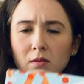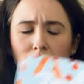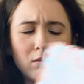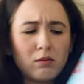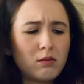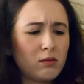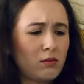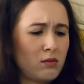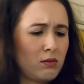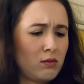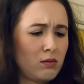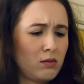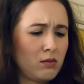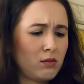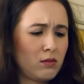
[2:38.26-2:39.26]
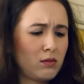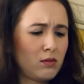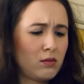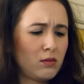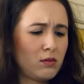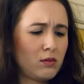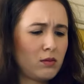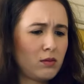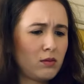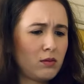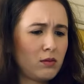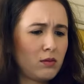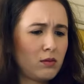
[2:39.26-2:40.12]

(no one is talking)